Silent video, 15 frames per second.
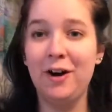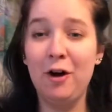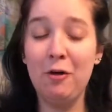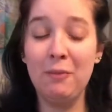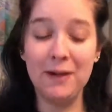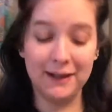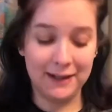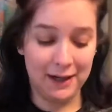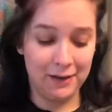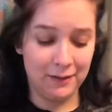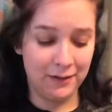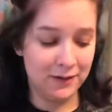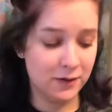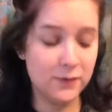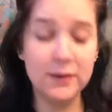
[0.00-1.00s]
Oh my
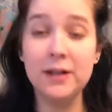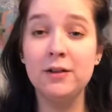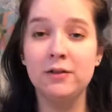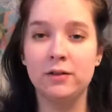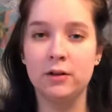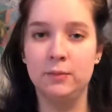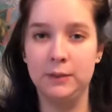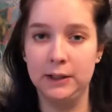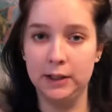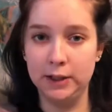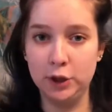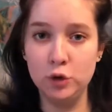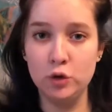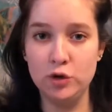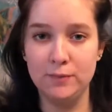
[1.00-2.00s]
god, this video is gonna be a
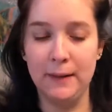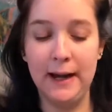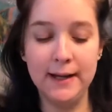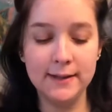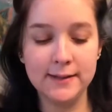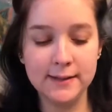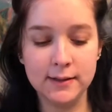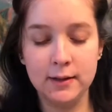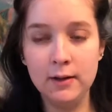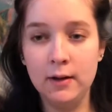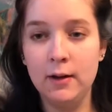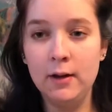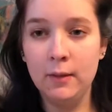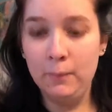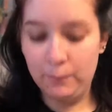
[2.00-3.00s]
huge mess,
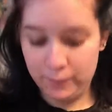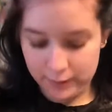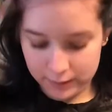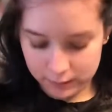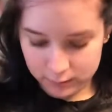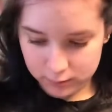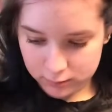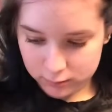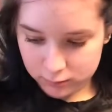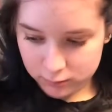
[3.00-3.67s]
but